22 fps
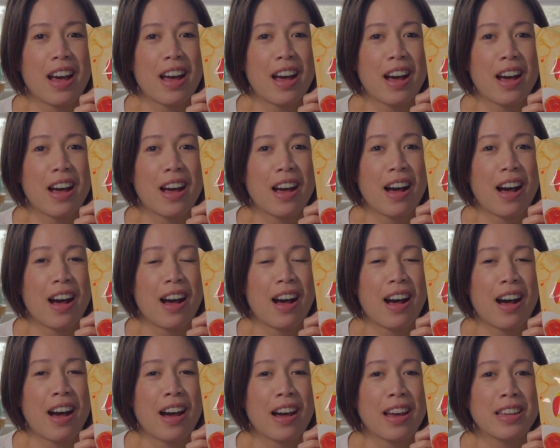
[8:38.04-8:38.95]

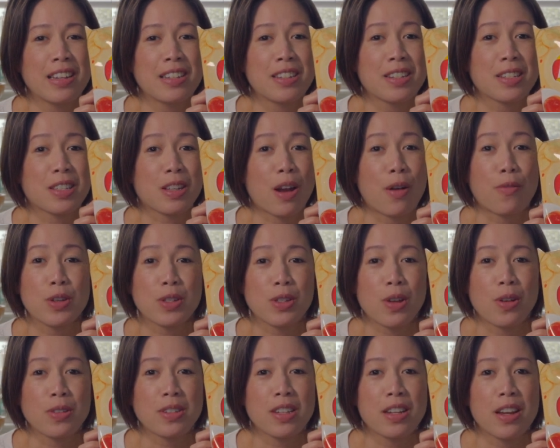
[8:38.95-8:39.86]
I discovered
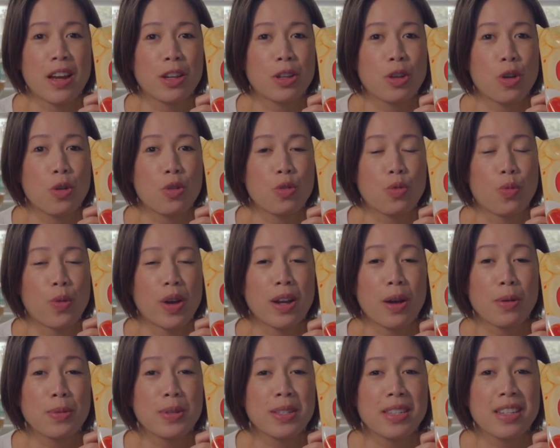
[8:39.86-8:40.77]
salted egg yolk when
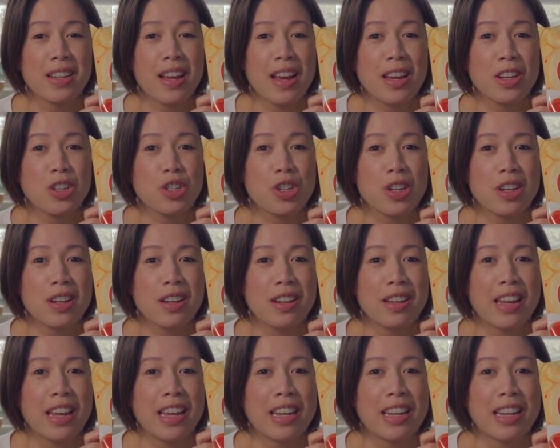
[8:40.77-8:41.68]
I was in
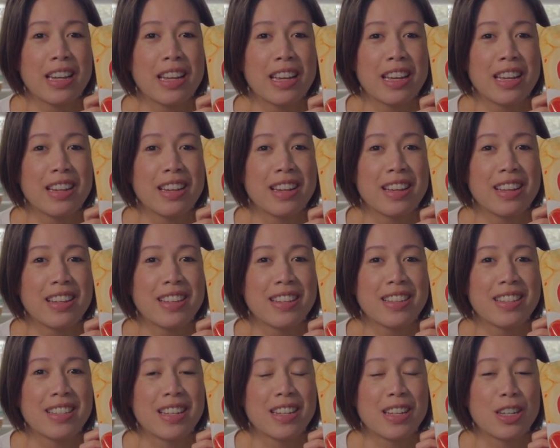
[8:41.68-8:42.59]
Asia, and it
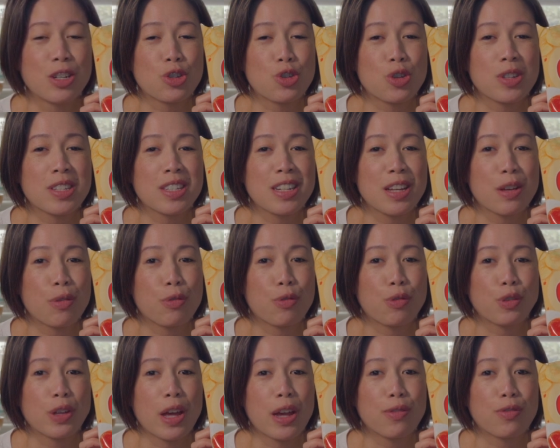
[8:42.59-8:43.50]
is an interesting
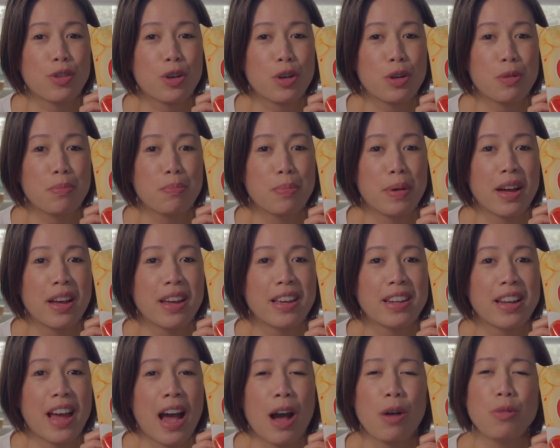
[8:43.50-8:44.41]
flavor,
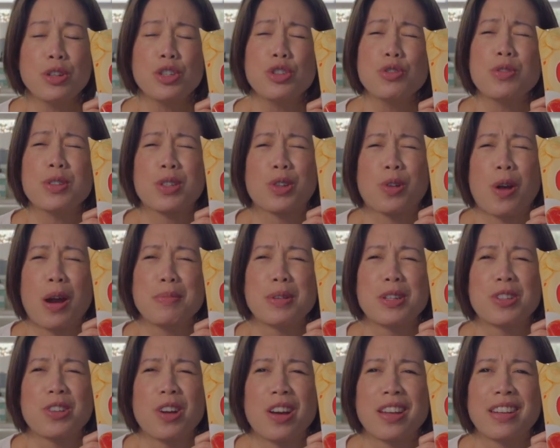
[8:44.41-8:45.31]
but how would you describe
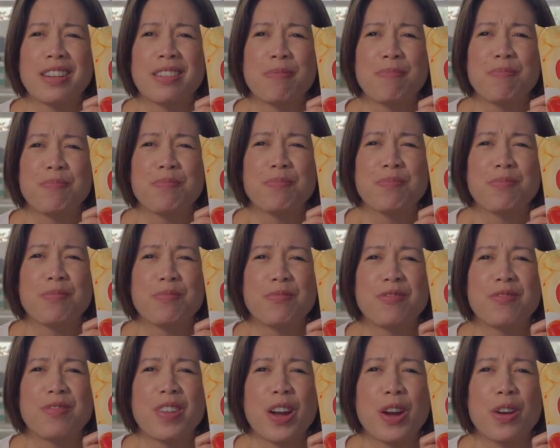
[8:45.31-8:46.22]
it, John?
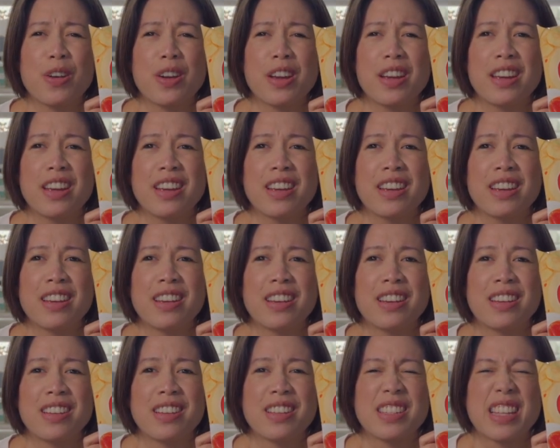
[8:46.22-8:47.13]
Very
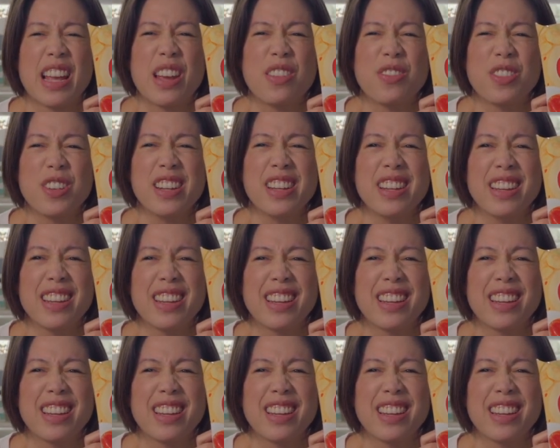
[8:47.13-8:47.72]
savory?